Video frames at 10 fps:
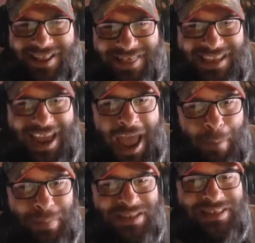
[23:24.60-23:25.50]
the
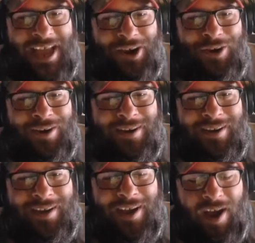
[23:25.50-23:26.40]
epicenter
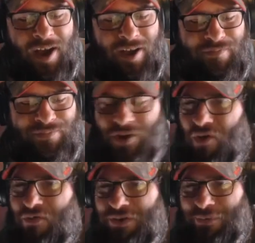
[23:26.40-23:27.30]
of
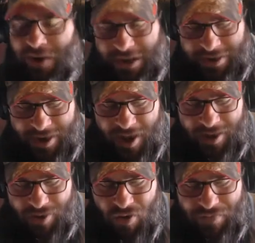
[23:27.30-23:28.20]

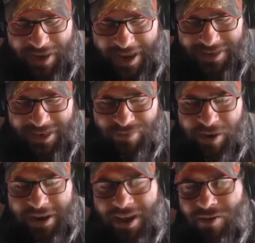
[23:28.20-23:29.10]
COVID-19
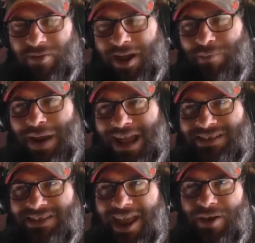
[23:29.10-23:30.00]
right now? I'm
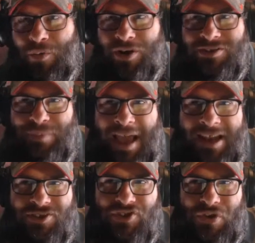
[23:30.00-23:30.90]
not saying we're as
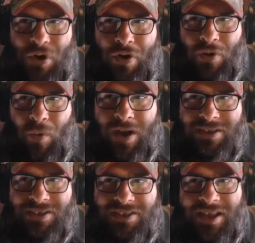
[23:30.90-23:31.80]
bad as New York
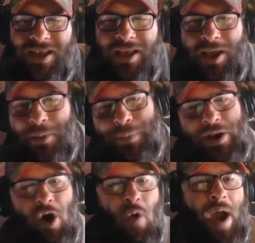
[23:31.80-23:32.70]
was,
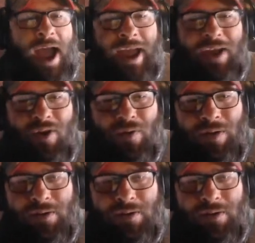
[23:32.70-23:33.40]
but Ohio.